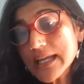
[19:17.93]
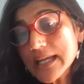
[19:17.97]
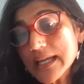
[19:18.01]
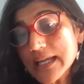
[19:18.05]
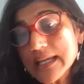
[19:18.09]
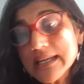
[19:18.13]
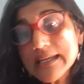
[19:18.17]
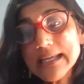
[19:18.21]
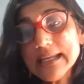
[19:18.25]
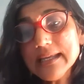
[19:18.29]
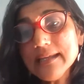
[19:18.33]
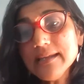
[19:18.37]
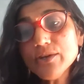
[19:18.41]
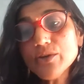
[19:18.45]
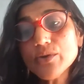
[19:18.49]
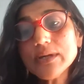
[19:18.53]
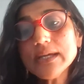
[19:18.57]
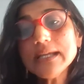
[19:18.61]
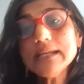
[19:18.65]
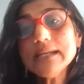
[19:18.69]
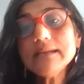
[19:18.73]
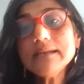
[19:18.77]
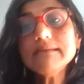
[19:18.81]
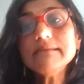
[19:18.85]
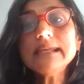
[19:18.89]

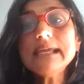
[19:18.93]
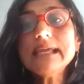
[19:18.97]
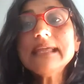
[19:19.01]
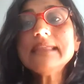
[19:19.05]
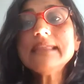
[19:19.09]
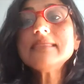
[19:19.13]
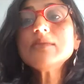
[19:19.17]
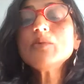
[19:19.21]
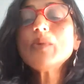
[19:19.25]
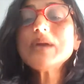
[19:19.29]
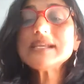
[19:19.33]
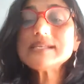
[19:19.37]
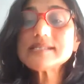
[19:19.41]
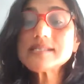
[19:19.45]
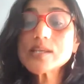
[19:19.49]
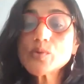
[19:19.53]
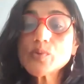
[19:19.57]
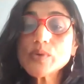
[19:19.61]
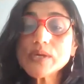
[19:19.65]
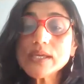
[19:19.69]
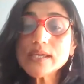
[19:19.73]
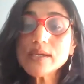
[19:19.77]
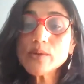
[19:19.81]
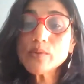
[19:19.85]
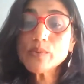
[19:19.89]
in the ways
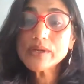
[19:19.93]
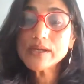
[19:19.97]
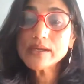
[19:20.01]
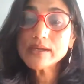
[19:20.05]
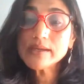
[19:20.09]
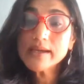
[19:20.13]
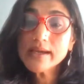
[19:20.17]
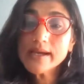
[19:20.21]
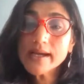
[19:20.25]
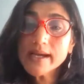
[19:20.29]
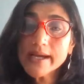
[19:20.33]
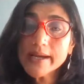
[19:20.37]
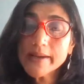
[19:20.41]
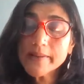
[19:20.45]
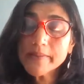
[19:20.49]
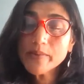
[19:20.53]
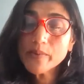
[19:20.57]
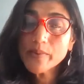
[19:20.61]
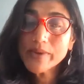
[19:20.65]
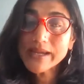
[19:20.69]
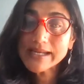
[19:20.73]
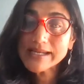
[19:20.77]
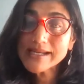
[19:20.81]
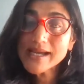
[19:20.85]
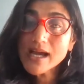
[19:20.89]
that we
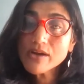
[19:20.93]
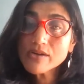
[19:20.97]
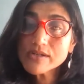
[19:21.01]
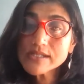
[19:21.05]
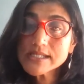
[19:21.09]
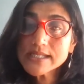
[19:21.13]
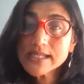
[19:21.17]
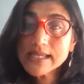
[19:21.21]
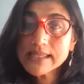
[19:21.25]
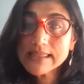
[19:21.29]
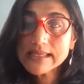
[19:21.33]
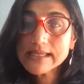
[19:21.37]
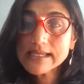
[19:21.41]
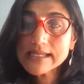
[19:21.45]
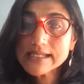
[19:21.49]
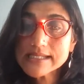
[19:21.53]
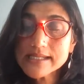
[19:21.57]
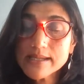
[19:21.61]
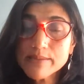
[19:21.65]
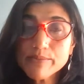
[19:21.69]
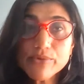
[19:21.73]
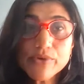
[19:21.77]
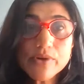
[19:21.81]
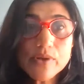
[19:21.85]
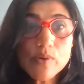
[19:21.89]
encounter in the
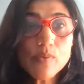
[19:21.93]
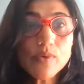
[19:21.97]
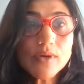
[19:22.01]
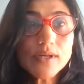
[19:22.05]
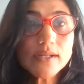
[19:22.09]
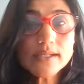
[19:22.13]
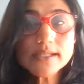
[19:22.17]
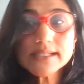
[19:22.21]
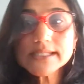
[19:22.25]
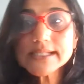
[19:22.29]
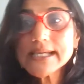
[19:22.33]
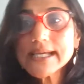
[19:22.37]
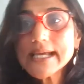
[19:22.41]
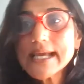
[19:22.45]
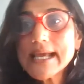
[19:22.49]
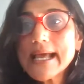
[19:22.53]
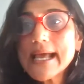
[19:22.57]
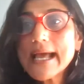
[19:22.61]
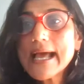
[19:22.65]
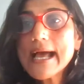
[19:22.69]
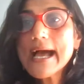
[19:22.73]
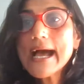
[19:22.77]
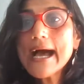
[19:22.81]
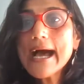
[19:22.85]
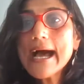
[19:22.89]
contemporary world.
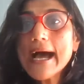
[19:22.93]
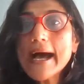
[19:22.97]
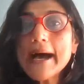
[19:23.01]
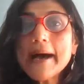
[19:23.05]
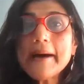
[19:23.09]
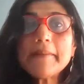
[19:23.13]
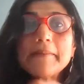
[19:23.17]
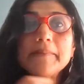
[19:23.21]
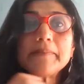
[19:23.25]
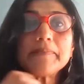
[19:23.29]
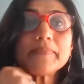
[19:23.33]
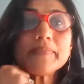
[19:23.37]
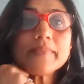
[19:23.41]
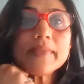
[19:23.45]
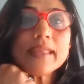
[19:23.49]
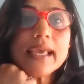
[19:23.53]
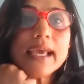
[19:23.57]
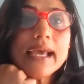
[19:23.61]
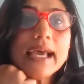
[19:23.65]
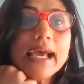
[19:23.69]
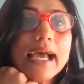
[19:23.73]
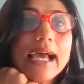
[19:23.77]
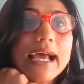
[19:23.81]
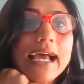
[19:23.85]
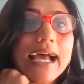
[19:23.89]
I
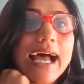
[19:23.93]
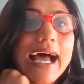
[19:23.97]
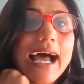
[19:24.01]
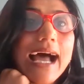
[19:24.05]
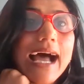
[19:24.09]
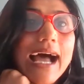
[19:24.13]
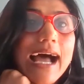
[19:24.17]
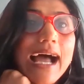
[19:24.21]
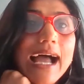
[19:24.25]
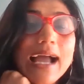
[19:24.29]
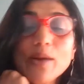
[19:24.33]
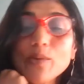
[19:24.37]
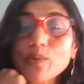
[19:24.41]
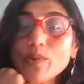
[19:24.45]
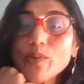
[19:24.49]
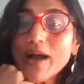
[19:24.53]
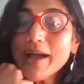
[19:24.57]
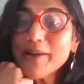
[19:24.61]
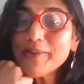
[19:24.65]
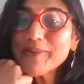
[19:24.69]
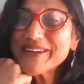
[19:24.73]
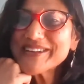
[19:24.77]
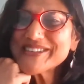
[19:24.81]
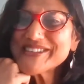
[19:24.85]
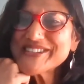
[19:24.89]

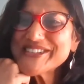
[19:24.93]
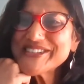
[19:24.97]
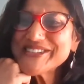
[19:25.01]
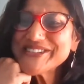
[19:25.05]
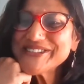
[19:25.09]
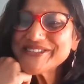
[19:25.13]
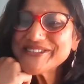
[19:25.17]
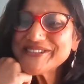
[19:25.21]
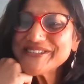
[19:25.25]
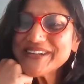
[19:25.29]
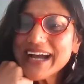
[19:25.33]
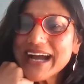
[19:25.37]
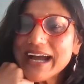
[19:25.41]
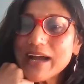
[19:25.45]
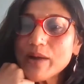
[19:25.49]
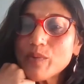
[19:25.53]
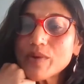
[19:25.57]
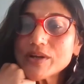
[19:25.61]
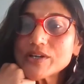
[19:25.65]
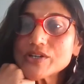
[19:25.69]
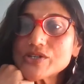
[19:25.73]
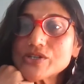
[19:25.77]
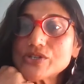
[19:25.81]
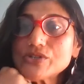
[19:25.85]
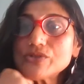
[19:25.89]
want to
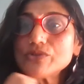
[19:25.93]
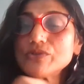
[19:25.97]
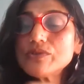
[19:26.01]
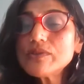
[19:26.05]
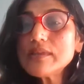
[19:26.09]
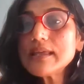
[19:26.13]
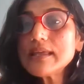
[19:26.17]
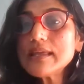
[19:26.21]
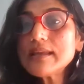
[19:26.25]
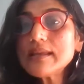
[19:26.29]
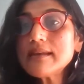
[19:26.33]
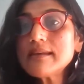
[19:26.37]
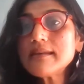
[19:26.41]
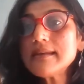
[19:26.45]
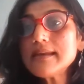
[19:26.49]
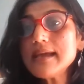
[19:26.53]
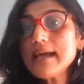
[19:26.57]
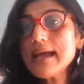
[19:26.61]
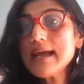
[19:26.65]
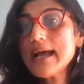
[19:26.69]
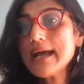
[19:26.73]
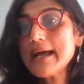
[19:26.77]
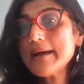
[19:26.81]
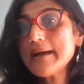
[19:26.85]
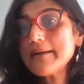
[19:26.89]

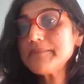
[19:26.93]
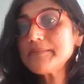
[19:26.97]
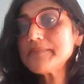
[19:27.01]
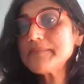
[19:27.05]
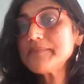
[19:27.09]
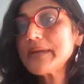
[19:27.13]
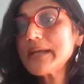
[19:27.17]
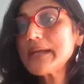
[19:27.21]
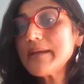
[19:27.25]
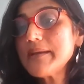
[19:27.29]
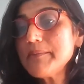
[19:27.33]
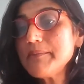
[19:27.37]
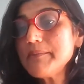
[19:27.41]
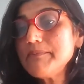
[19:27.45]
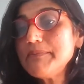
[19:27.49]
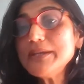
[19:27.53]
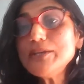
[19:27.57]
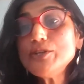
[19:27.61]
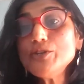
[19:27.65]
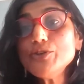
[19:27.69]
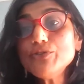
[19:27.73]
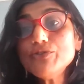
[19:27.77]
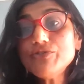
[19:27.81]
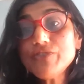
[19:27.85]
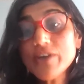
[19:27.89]
then
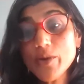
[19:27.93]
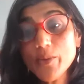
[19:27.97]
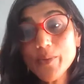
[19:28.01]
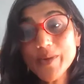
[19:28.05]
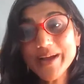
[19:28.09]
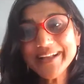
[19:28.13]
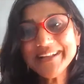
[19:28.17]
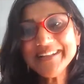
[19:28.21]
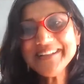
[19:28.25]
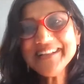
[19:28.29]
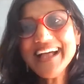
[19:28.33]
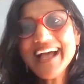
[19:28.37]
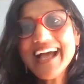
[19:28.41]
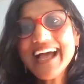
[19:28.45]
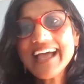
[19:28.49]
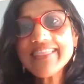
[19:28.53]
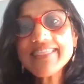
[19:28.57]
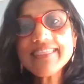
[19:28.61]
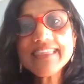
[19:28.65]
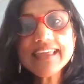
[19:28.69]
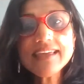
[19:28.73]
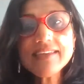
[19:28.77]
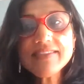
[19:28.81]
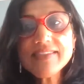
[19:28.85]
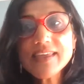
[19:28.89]
bid you farewell. I
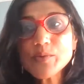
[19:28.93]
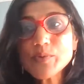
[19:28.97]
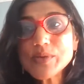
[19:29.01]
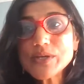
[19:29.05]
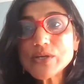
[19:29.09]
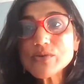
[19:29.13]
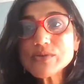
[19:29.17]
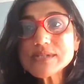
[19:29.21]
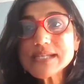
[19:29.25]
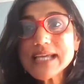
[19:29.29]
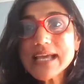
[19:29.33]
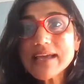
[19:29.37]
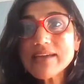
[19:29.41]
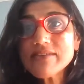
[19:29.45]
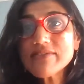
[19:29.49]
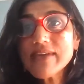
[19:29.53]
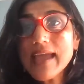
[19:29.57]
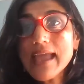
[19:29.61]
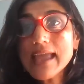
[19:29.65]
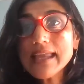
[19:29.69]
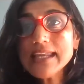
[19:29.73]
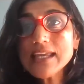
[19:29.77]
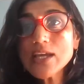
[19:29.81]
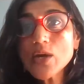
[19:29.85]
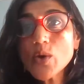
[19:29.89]
think that we don't have
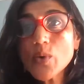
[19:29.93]
any